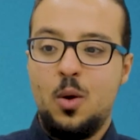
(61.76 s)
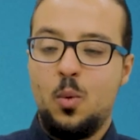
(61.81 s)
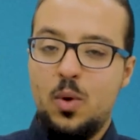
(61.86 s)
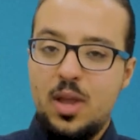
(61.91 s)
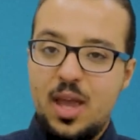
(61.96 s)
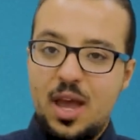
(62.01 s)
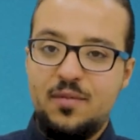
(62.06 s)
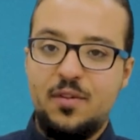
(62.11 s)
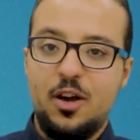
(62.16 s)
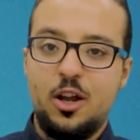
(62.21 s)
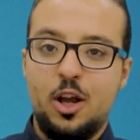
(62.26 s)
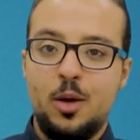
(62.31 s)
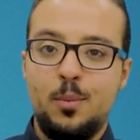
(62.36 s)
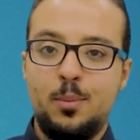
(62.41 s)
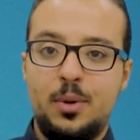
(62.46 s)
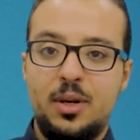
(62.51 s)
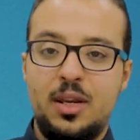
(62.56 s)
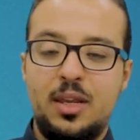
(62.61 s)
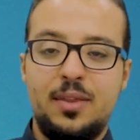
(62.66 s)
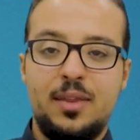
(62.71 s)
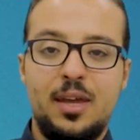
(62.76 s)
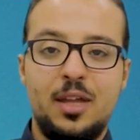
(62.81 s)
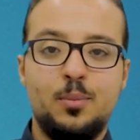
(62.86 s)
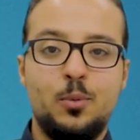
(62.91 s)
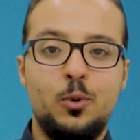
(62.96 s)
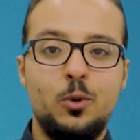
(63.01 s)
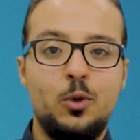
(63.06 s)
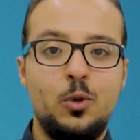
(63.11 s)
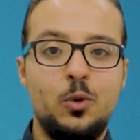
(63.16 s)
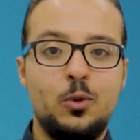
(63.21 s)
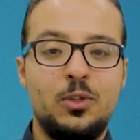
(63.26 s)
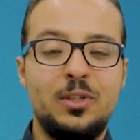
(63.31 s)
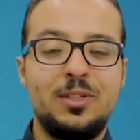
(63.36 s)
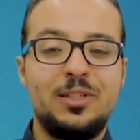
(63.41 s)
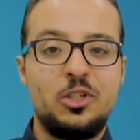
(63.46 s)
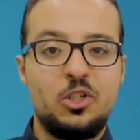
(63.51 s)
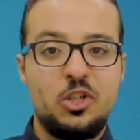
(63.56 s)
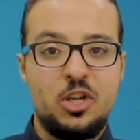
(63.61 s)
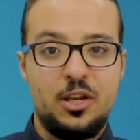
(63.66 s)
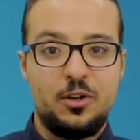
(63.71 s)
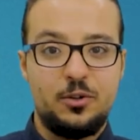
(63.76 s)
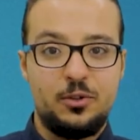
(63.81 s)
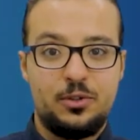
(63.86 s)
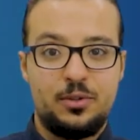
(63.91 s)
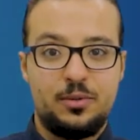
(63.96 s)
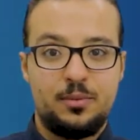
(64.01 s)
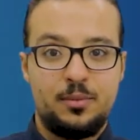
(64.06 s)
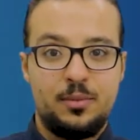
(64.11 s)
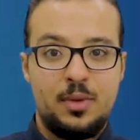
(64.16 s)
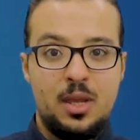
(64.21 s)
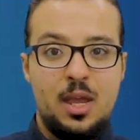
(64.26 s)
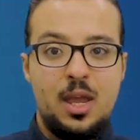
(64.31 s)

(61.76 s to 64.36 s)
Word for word: We have a company that produces chairs,